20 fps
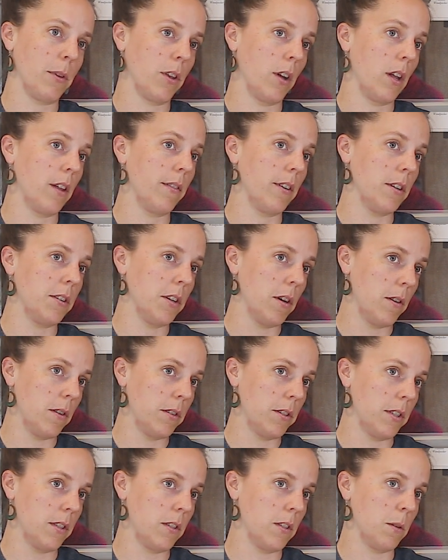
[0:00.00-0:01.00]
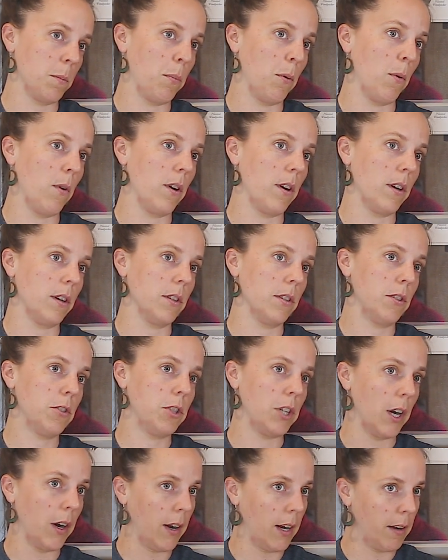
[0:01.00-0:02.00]
with all of our donors and supporters,
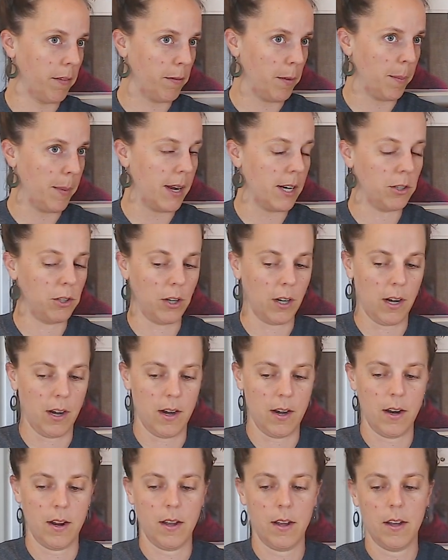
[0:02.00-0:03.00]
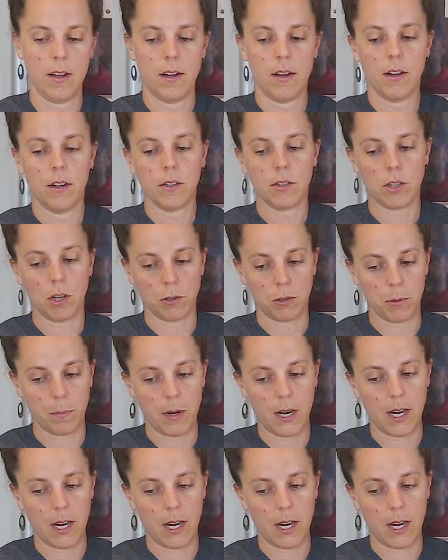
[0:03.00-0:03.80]
sharing information, social